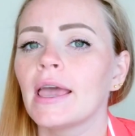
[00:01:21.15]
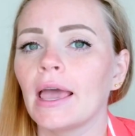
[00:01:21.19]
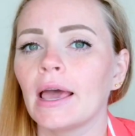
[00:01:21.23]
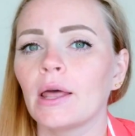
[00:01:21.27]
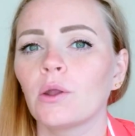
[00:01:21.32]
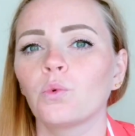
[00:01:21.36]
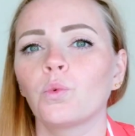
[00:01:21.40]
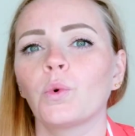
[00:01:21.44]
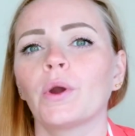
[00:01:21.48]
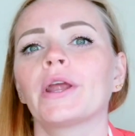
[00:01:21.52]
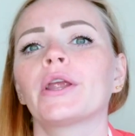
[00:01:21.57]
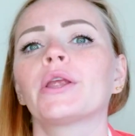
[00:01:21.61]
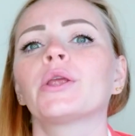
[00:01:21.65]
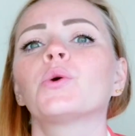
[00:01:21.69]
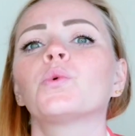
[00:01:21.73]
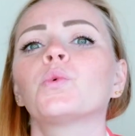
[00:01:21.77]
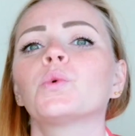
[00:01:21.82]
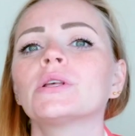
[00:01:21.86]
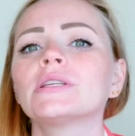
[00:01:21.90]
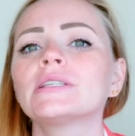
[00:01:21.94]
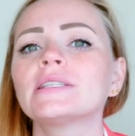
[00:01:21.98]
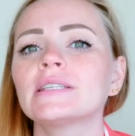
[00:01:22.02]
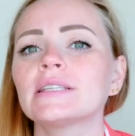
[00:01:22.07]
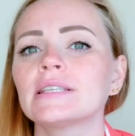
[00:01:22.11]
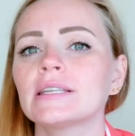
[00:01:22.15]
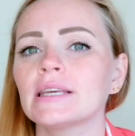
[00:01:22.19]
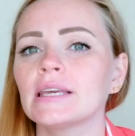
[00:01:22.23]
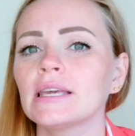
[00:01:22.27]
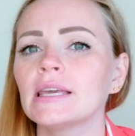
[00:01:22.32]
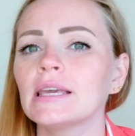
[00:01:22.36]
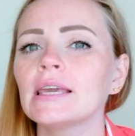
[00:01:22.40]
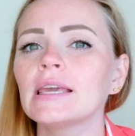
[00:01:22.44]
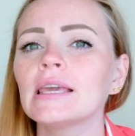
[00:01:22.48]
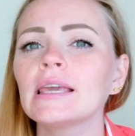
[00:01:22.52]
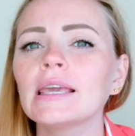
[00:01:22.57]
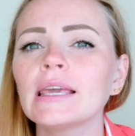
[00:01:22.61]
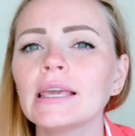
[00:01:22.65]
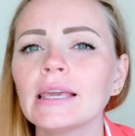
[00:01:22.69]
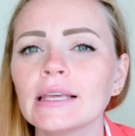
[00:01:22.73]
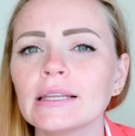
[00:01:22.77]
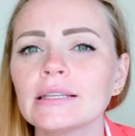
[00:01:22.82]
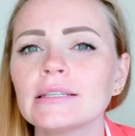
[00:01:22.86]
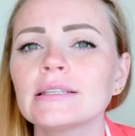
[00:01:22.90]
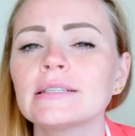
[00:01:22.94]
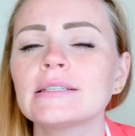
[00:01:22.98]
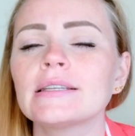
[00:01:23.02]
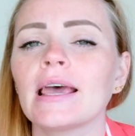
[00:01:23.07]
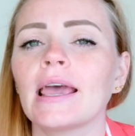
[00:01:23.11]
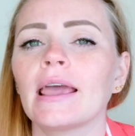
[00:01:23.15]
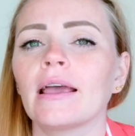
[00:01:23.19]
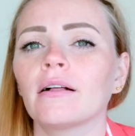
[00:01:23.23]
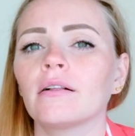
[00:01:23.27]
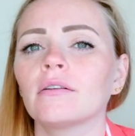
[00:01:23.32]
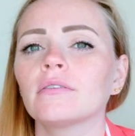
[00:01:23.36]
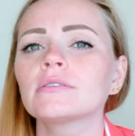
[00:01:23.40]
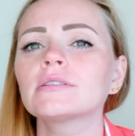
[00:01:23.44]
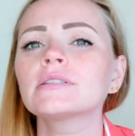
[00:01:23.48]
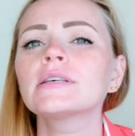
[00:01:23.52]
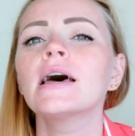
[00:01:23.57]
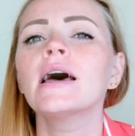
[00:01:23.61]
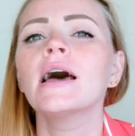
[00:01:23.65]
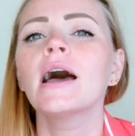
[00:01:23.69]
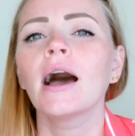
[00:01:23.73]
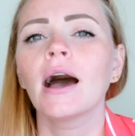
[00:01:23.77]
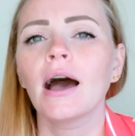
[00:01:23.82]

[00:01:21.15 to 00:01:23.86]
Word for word: and where you will see in details